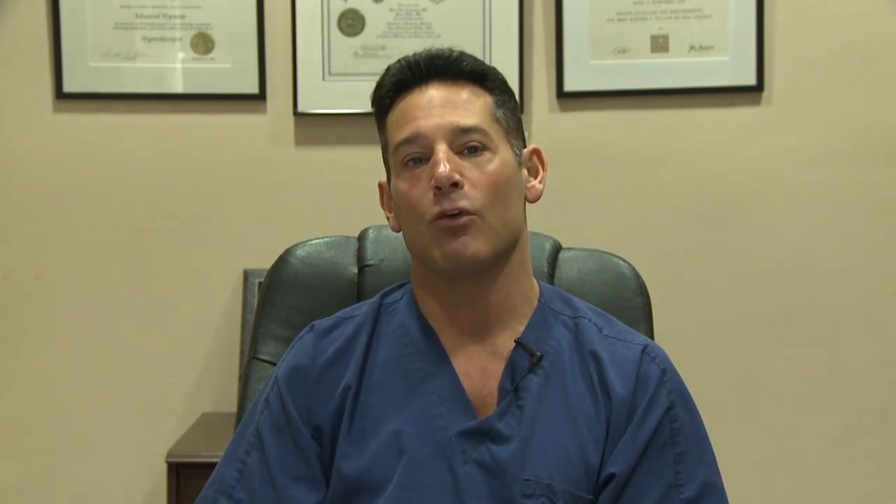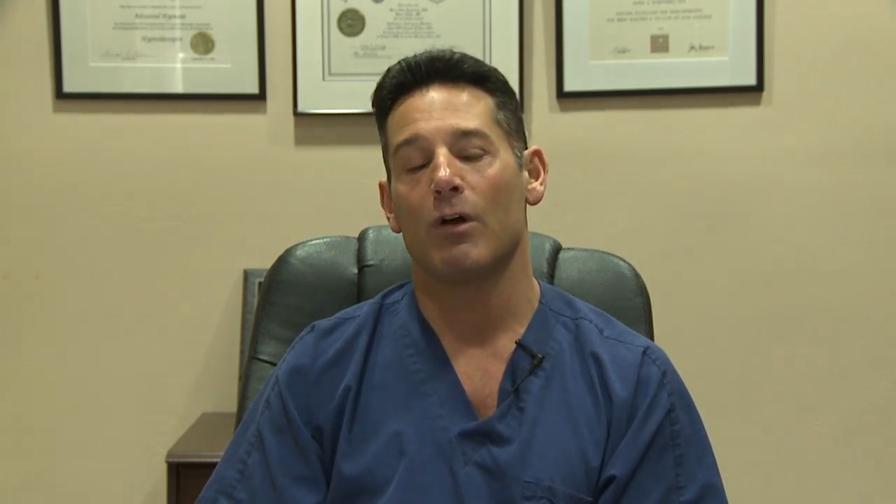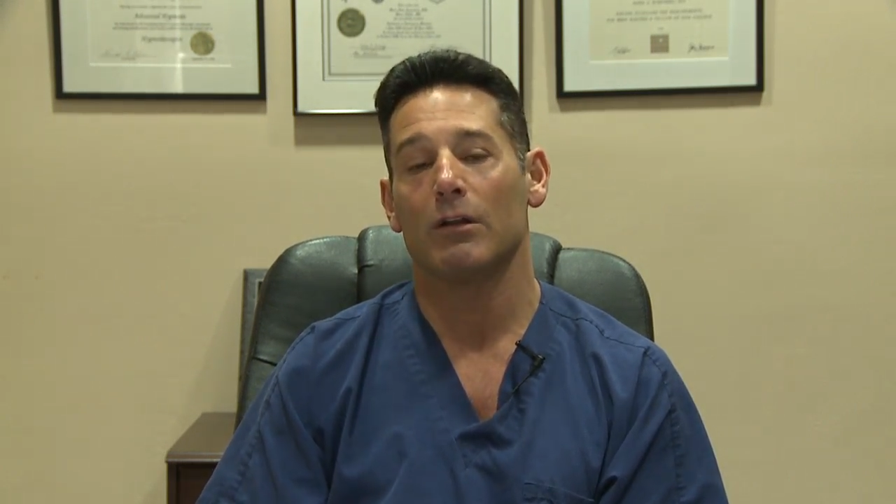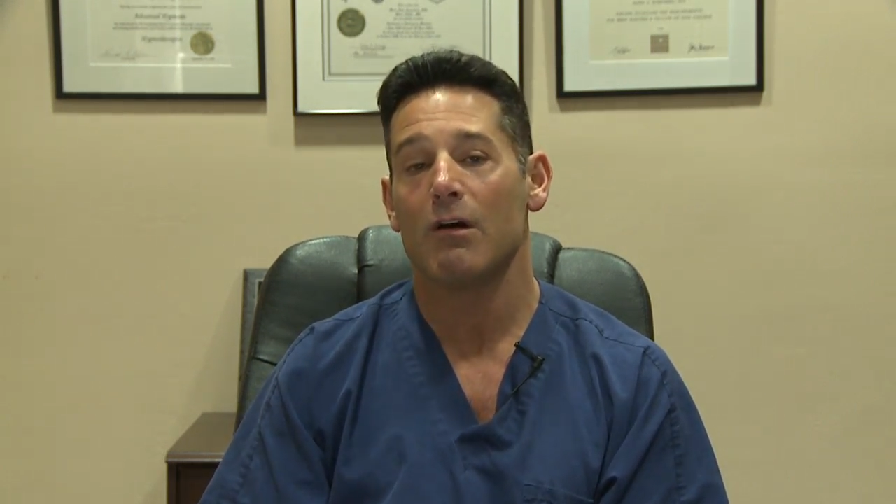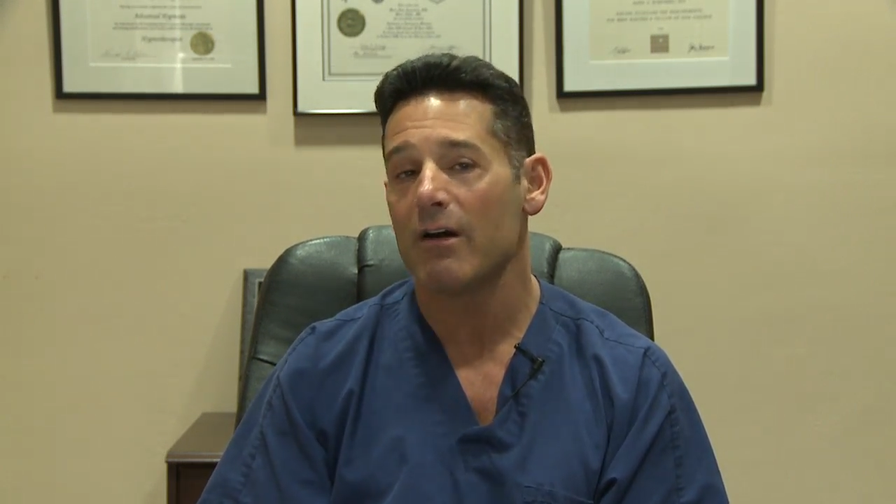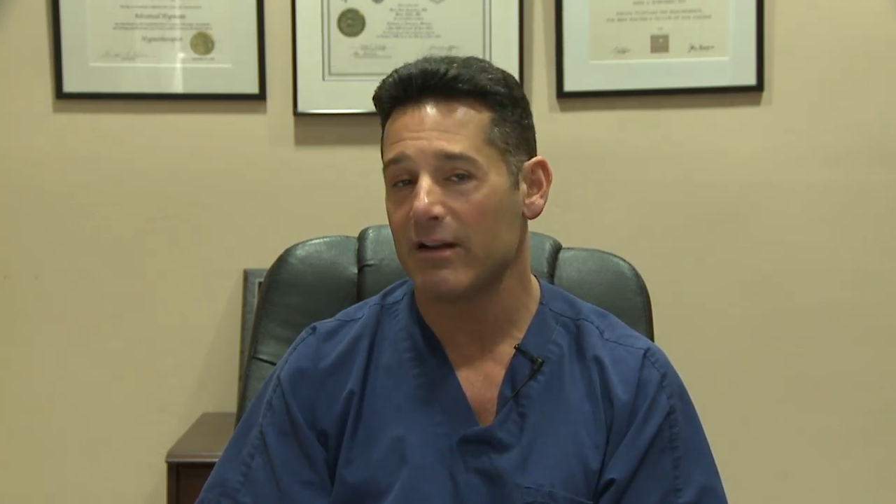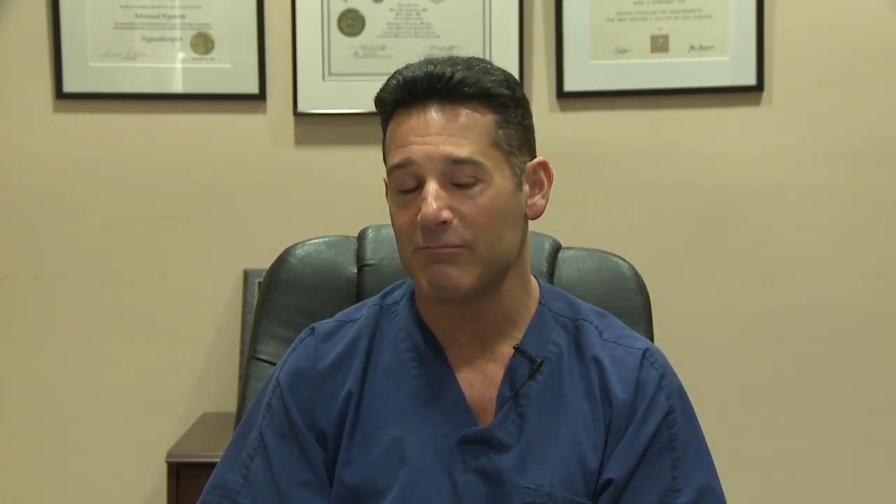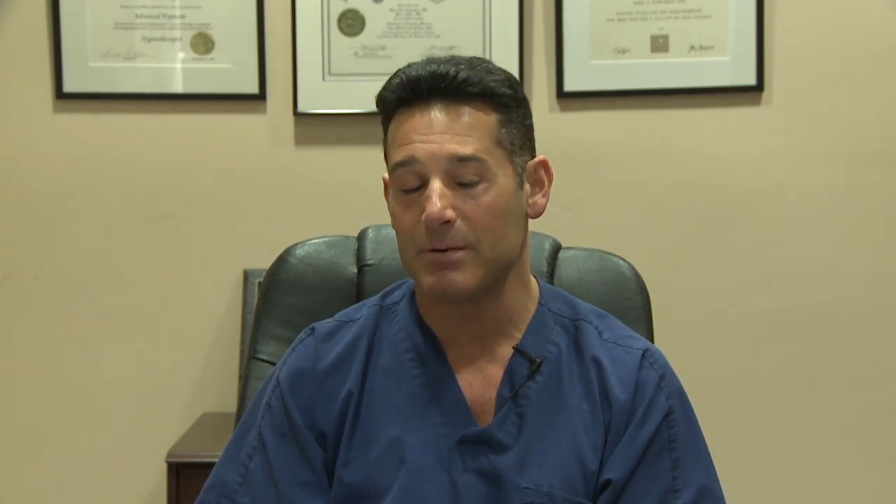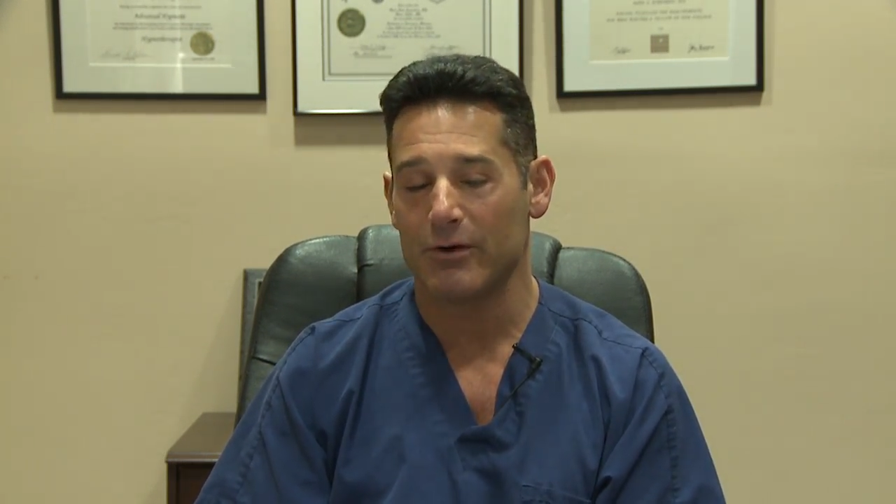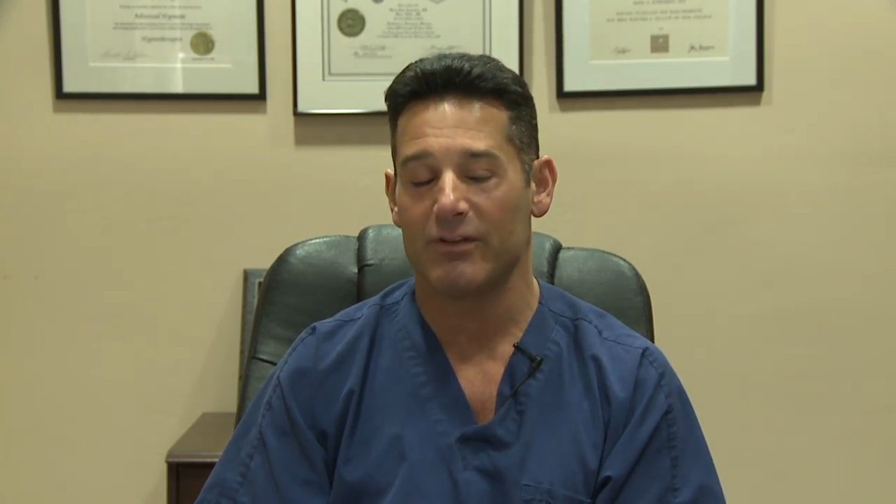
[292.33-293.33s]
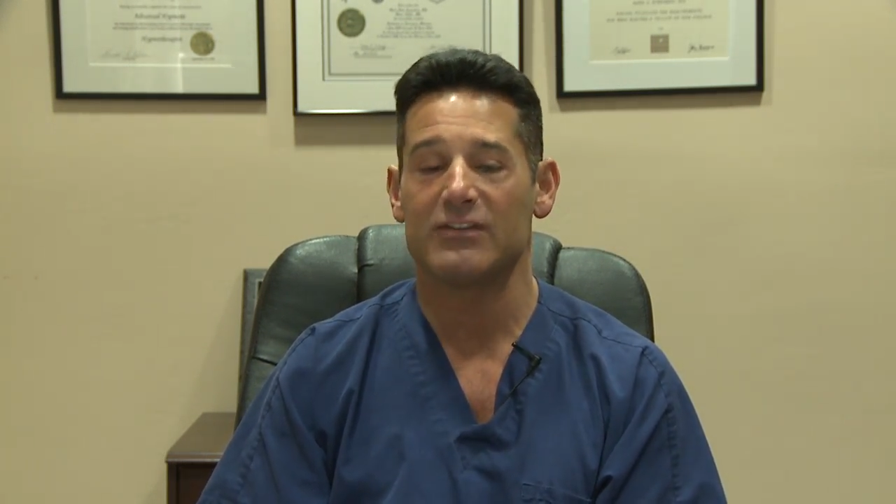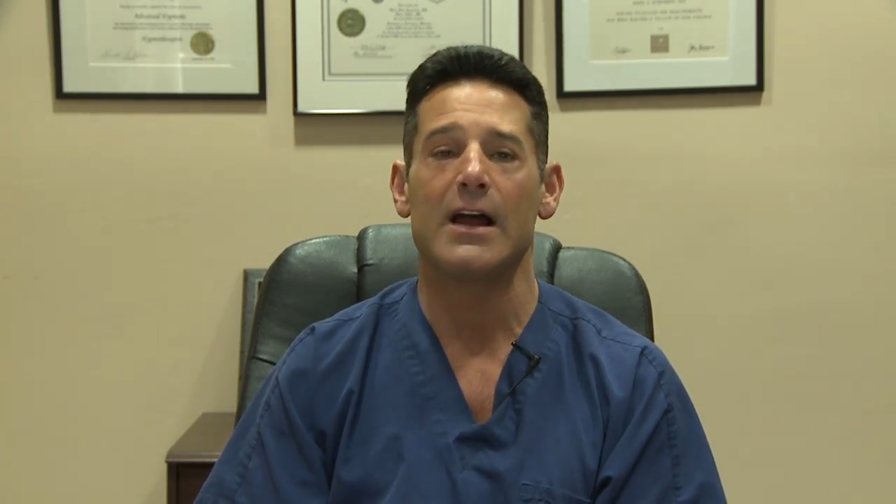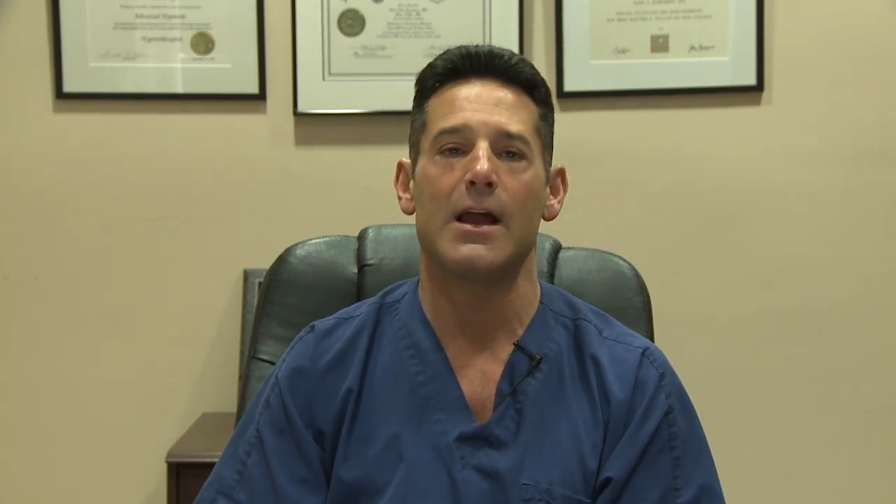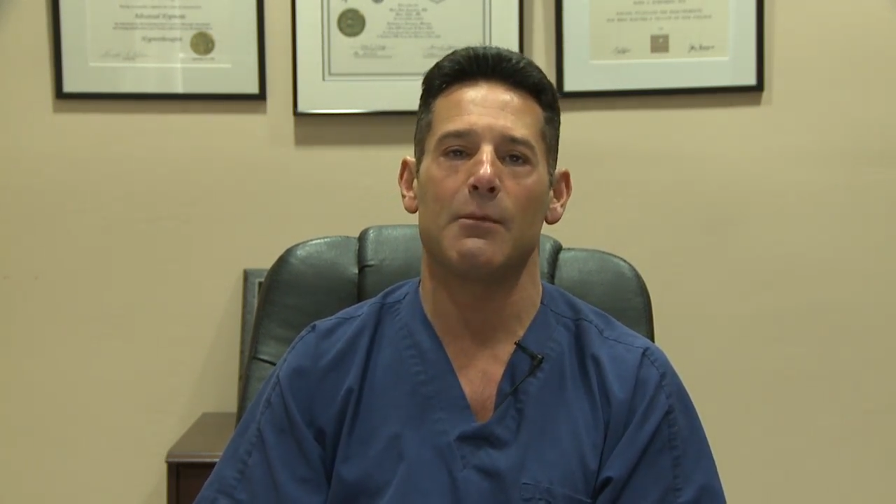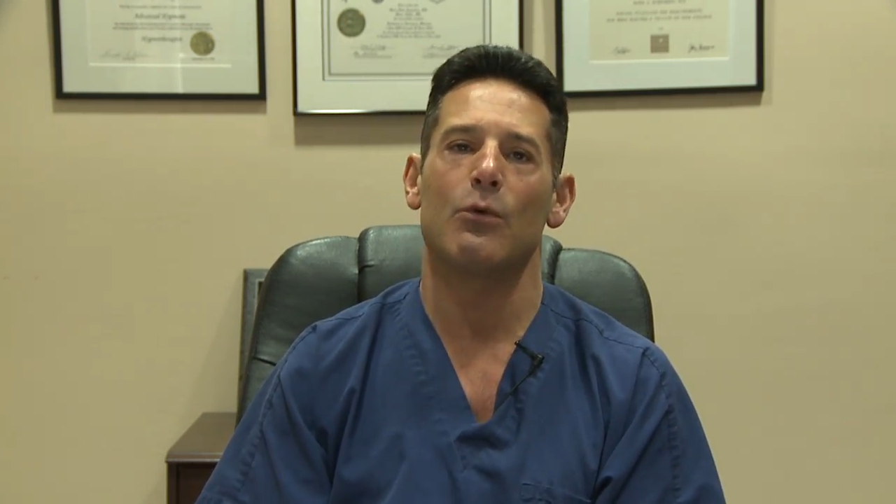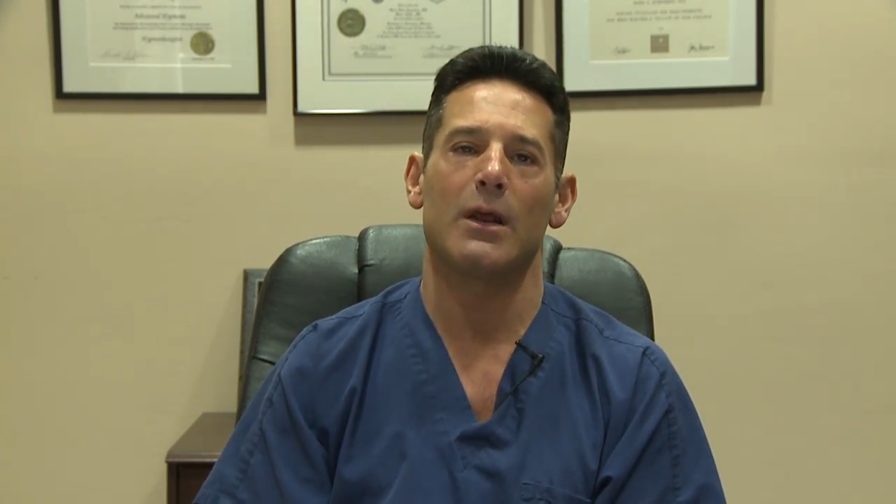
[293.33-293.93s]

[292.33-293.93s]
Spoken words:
a long enough period of time,